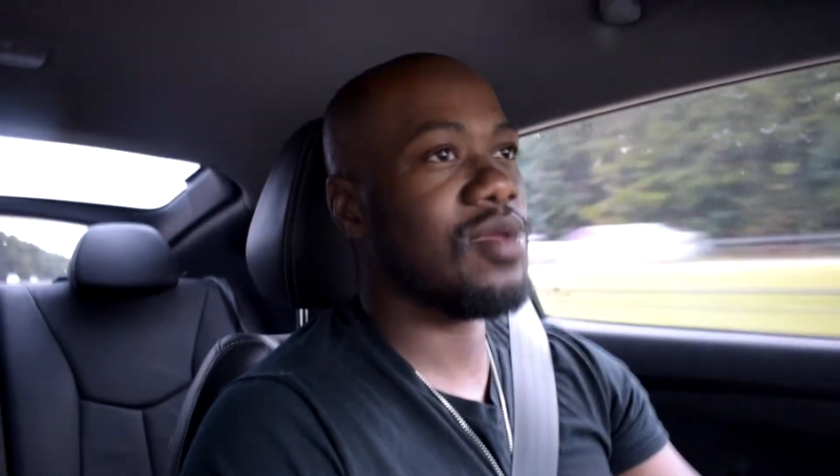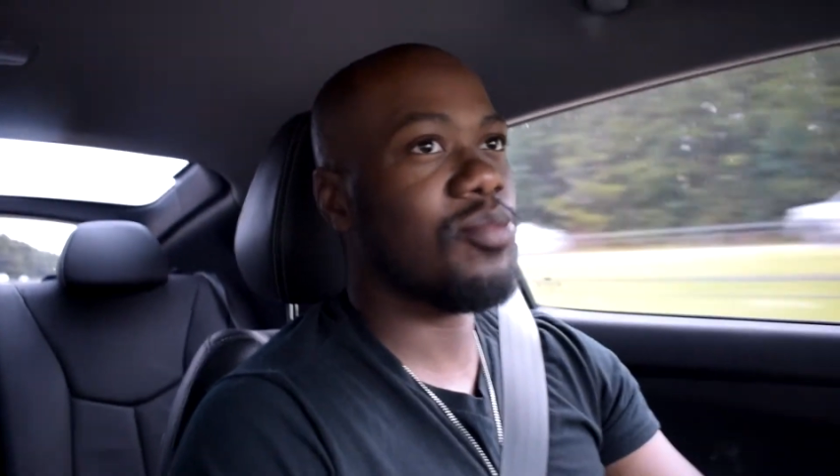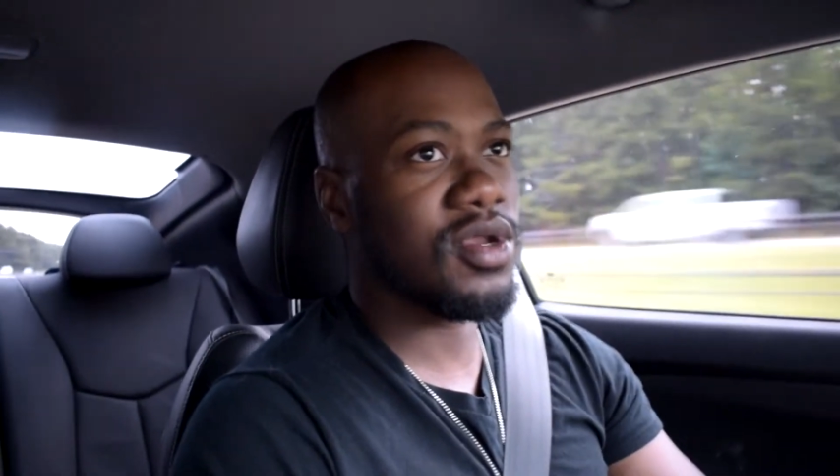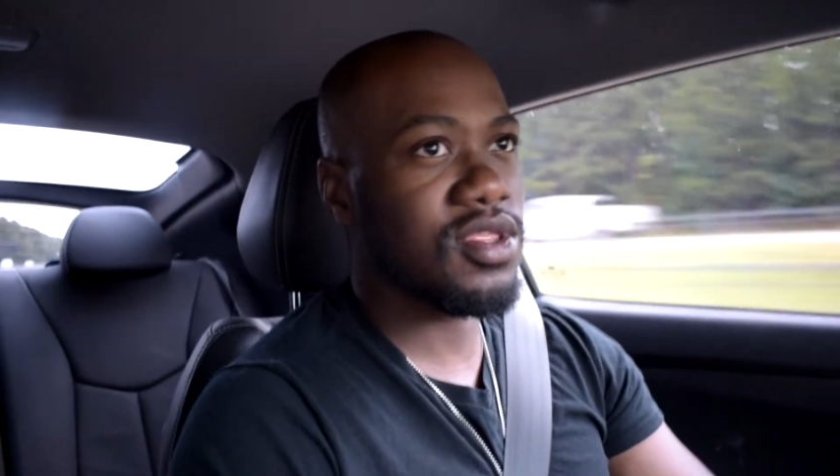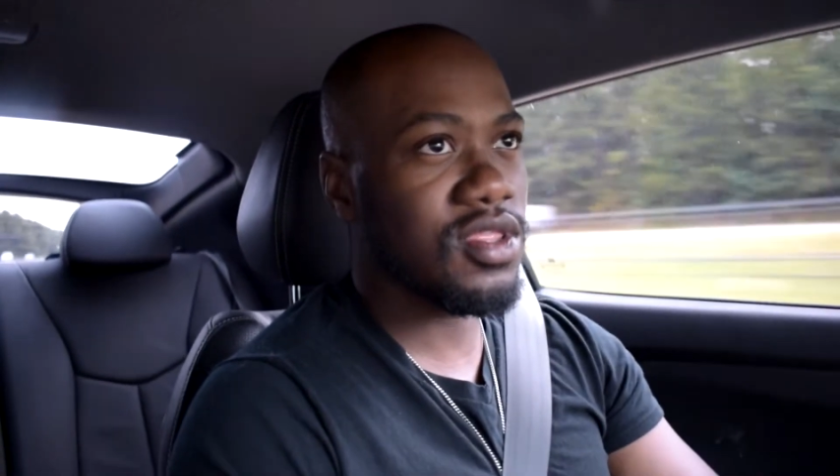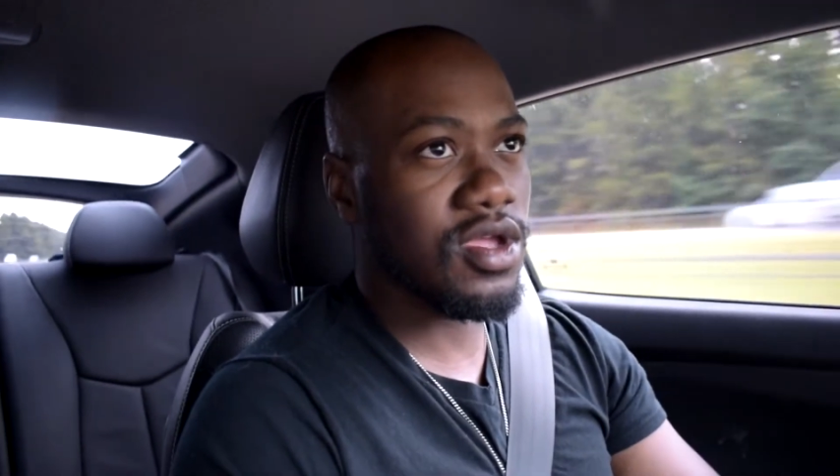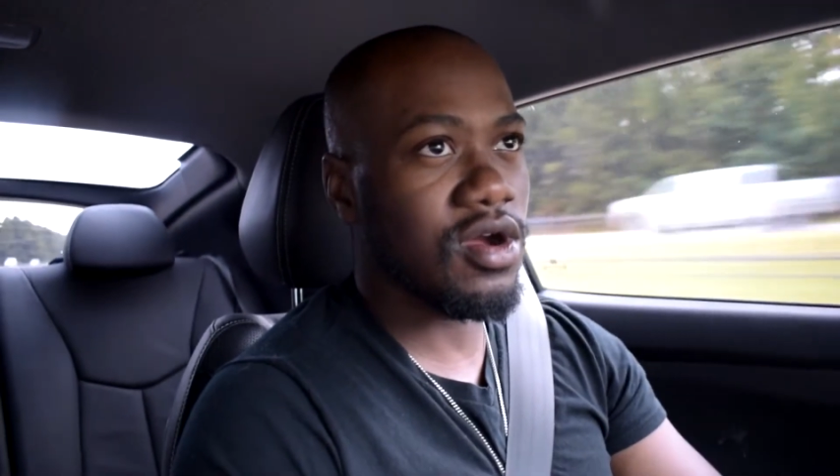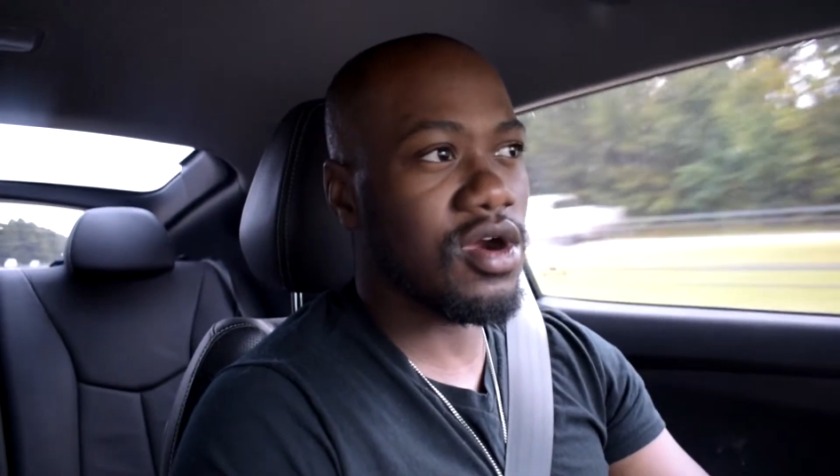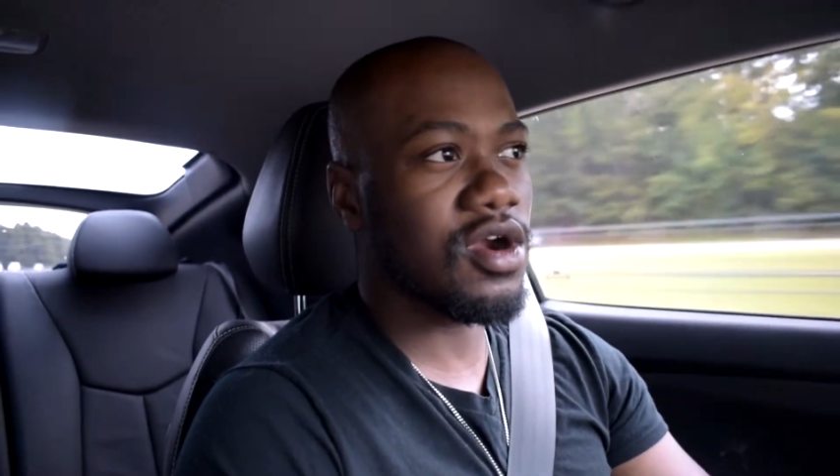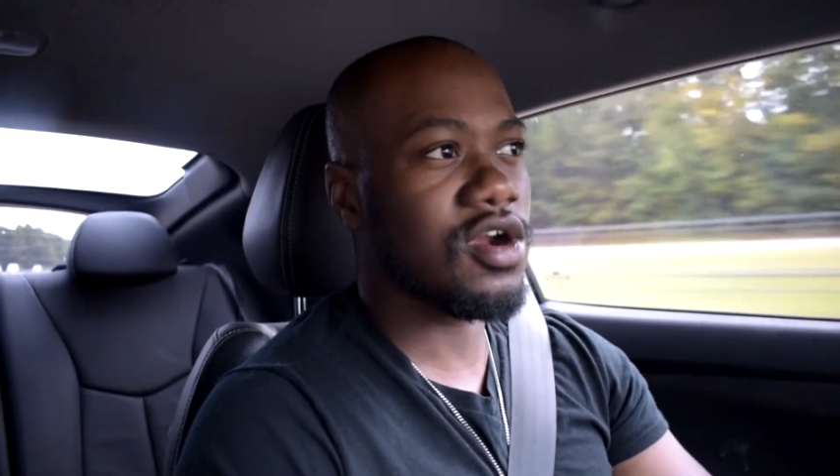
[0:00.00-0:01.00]
input to the
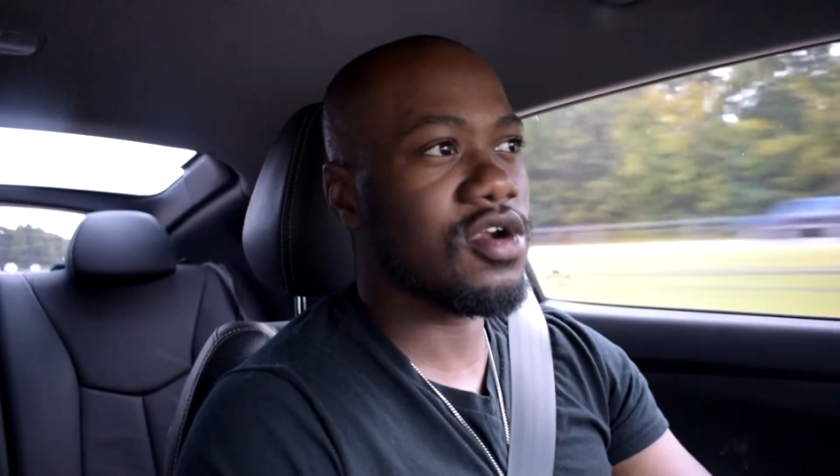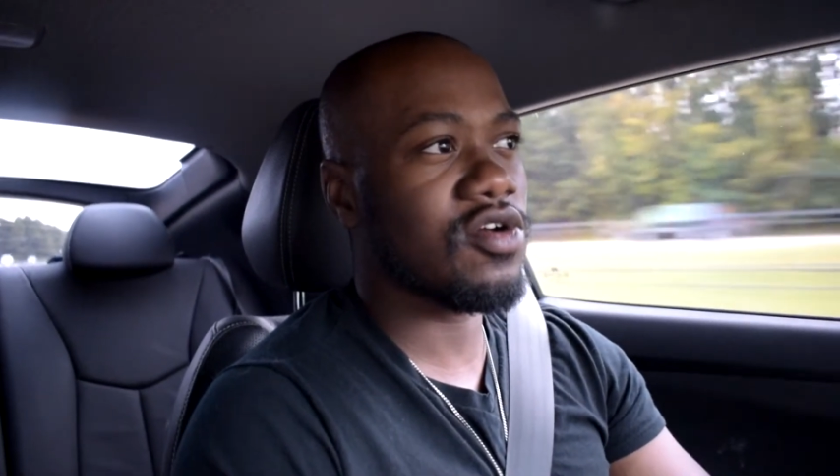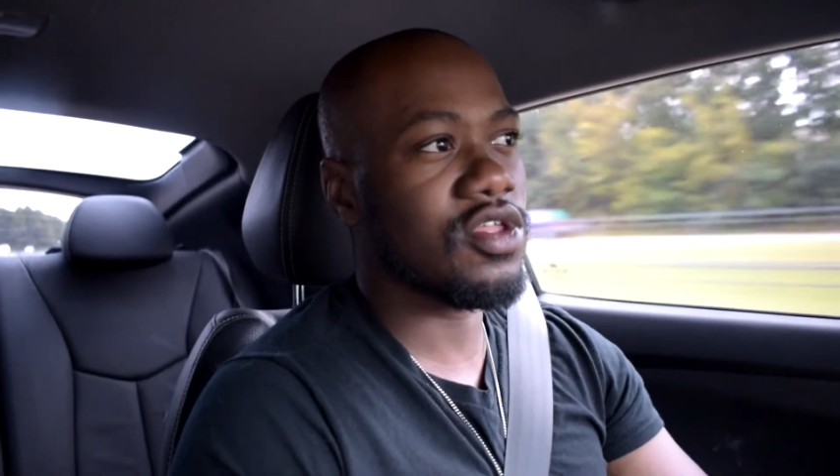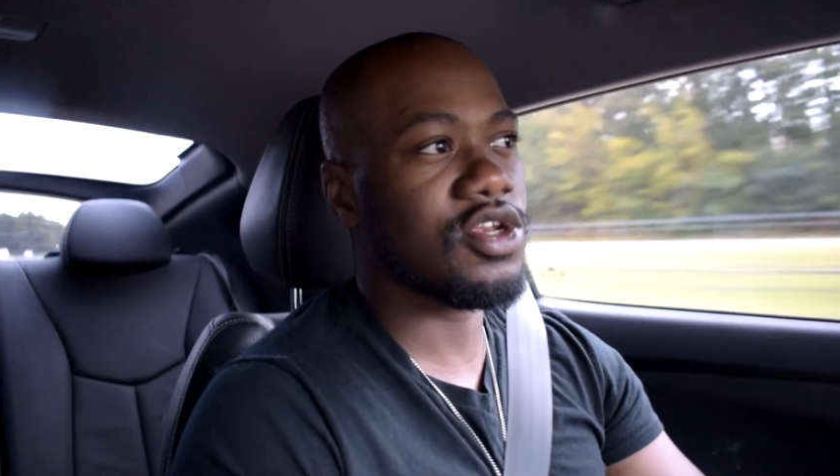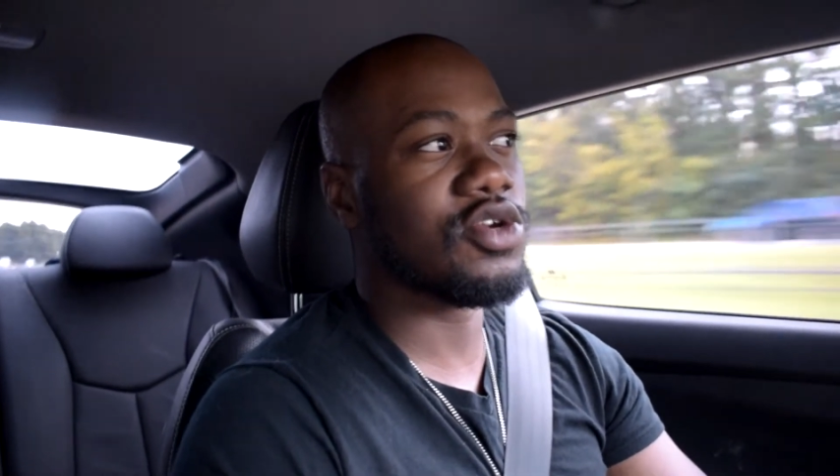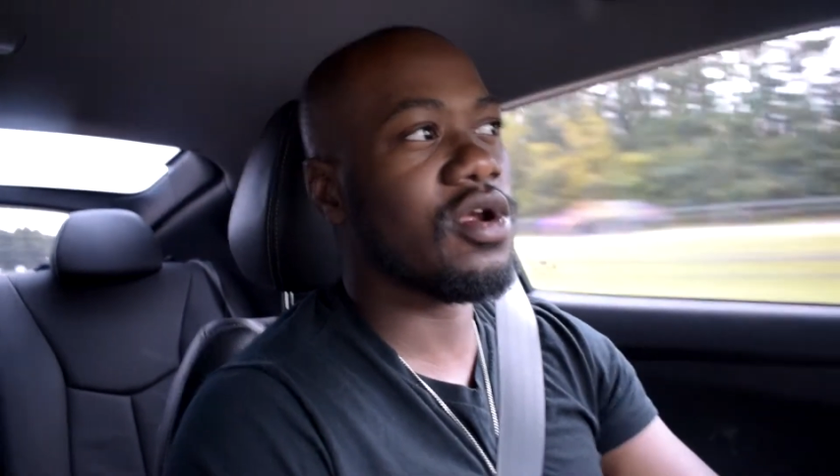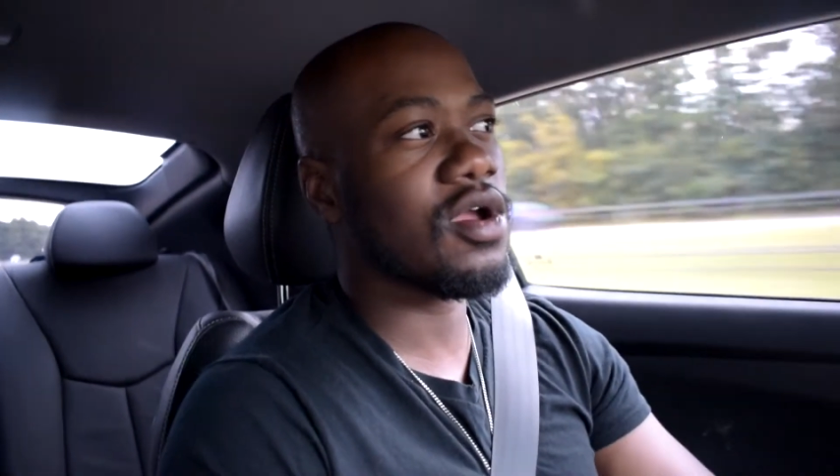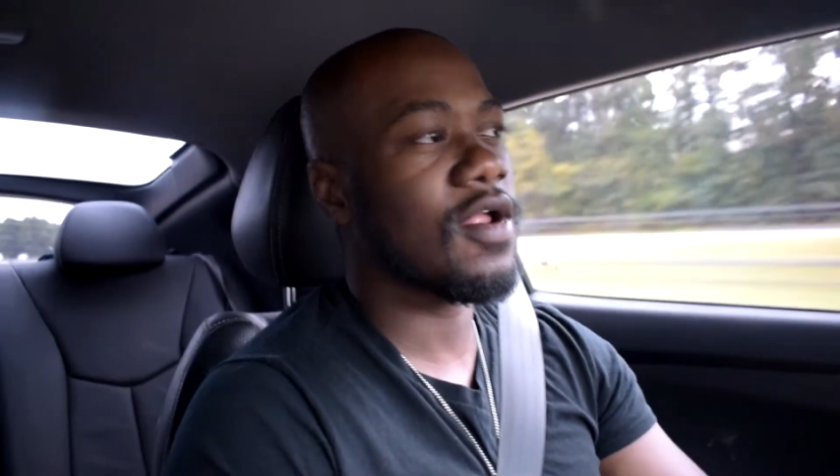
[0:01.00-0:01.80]
car or the truck,